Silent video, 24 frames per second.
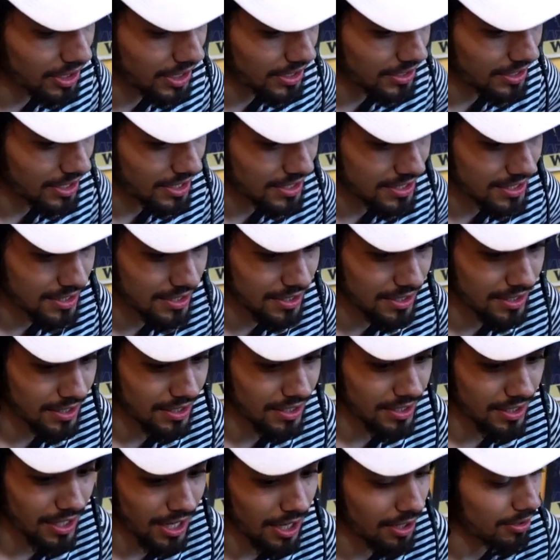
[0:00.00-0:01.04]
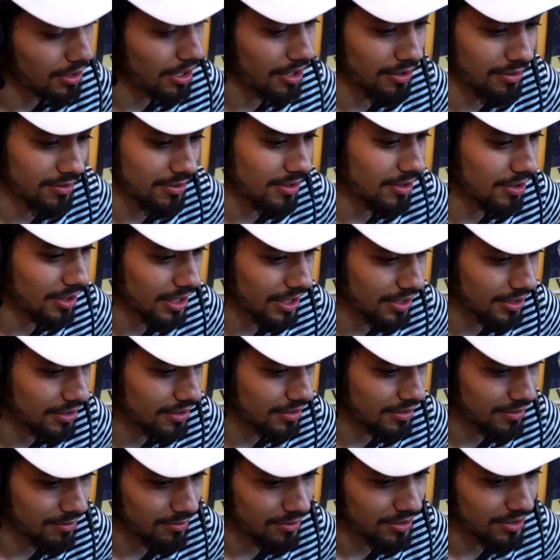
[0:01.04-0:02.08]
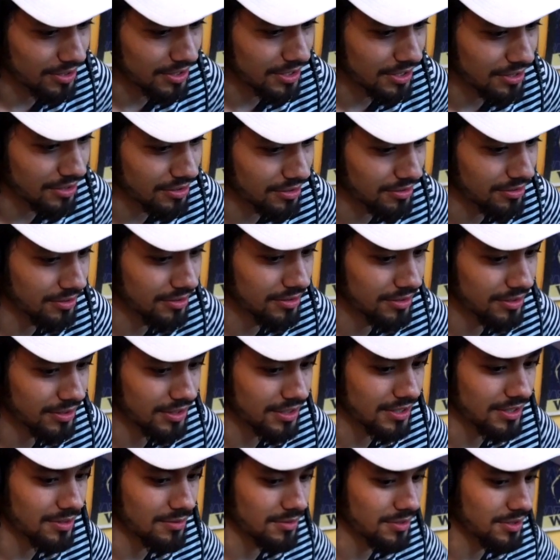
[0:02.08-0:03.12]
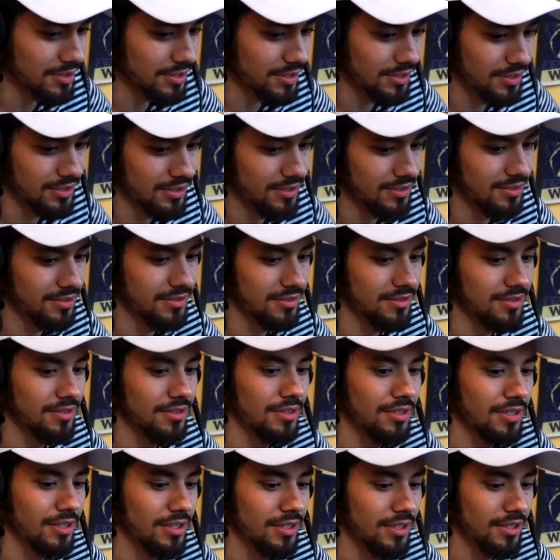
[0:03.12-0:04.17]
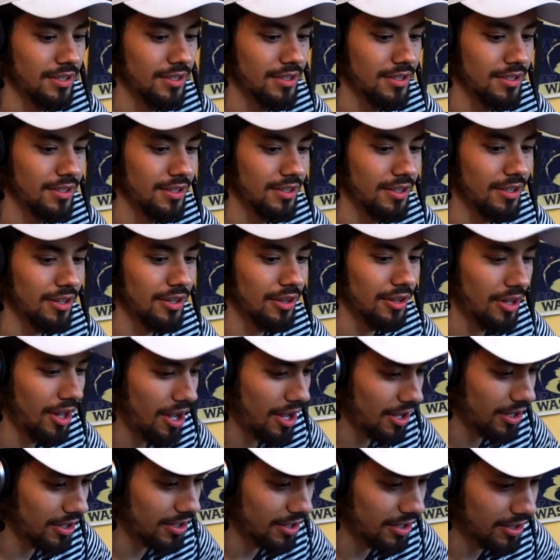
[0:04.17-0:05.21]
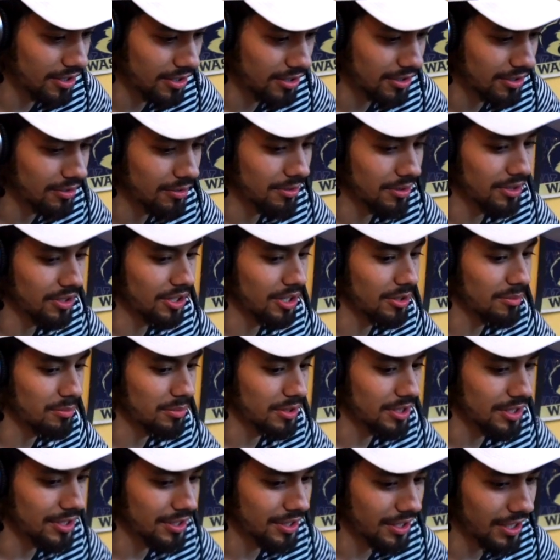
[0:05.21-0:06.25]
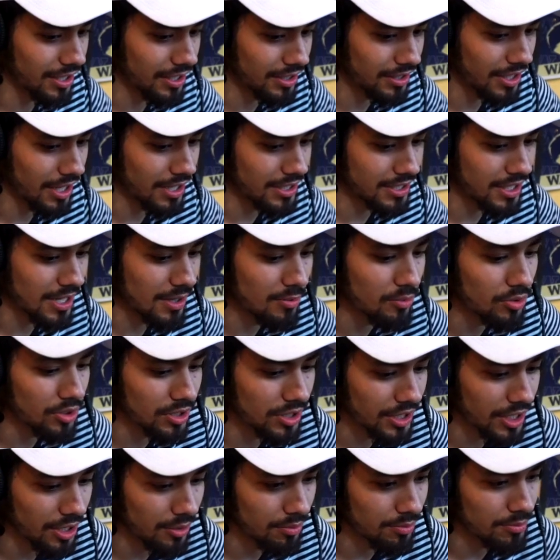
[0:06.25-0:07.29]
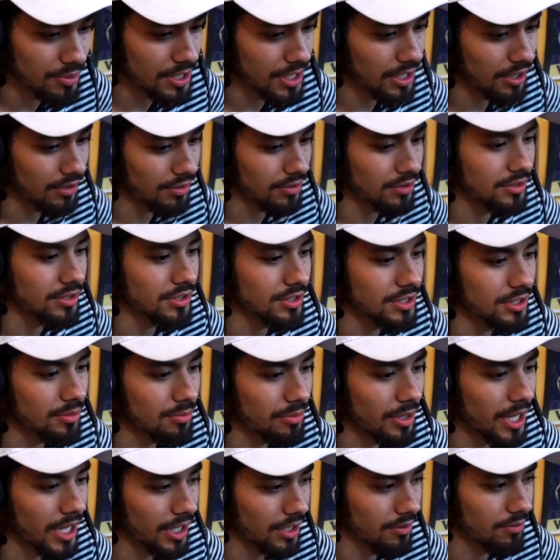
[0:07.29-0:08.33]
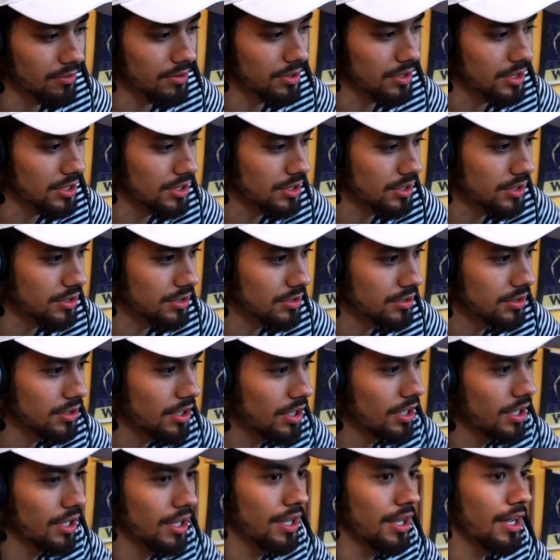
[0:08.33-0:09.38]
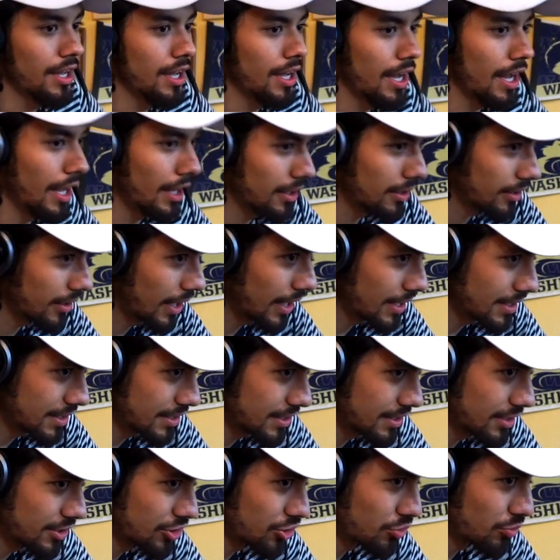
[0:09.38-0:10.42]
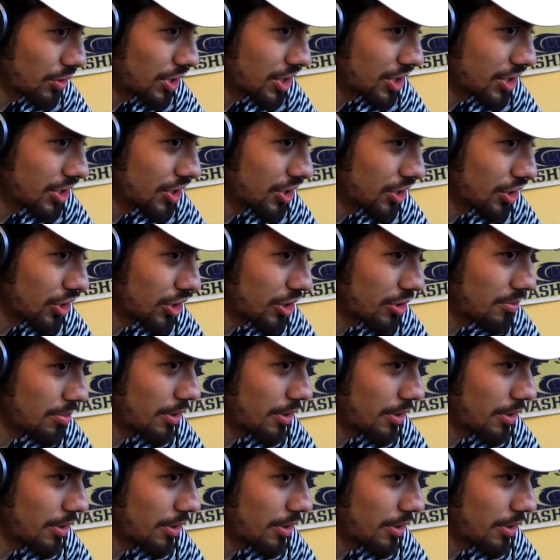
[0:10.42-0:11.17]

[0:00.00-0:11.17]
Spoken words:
like that. I don't know. I couldn't really tell you because it was just a lot going on. But like that time really helped me out to sit back and really just analyze the situation and think